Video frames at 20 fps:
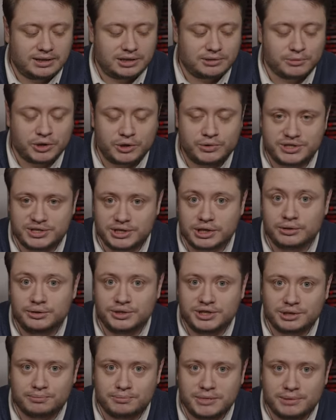The most
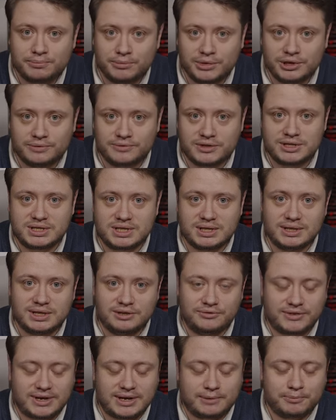noted member of the Sidney
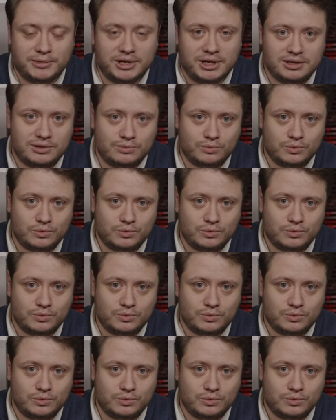family